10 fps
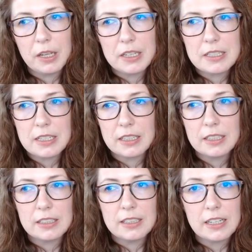as
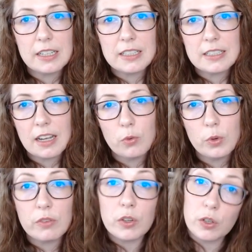it is
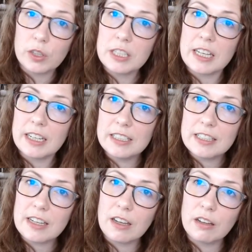one of the early
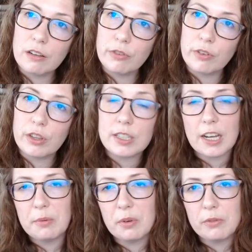signs of the
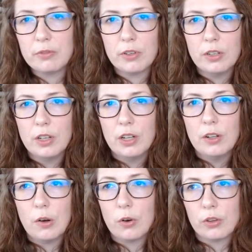type of,
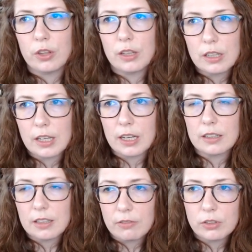or the like
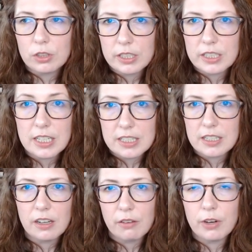level
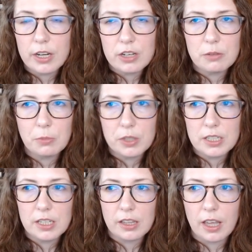intensity of radiation
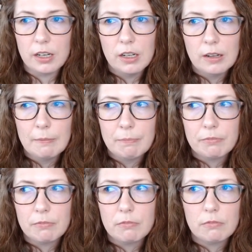poisoning that
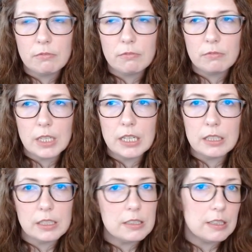
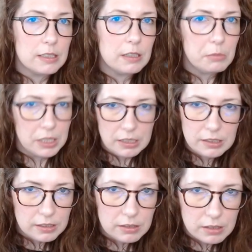at least doesn't
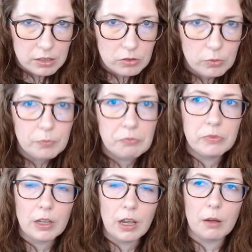immediately kill you,
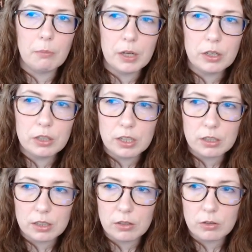but could
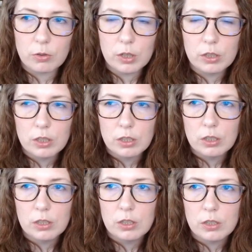kill you.
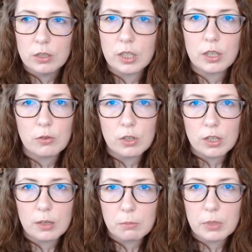Like you
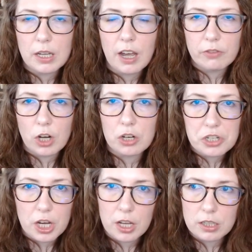could
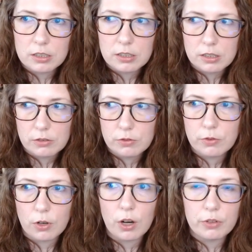nausea
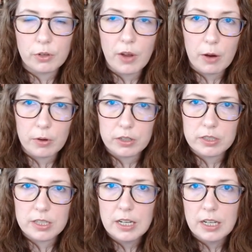for a few
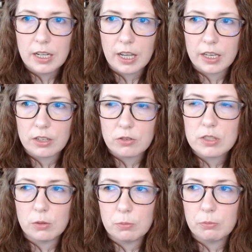hours and you
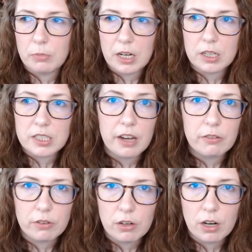still may not
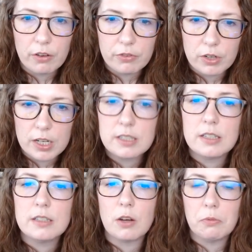die for a few
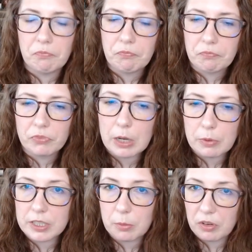days. So that
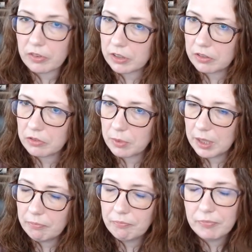worked out perfectly for
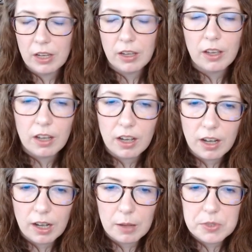me.
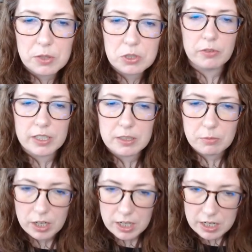So we've got
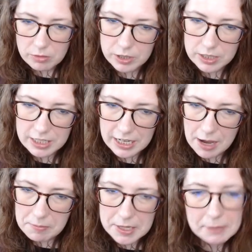some radiation poisoning
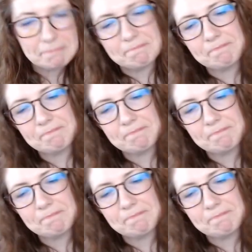happening.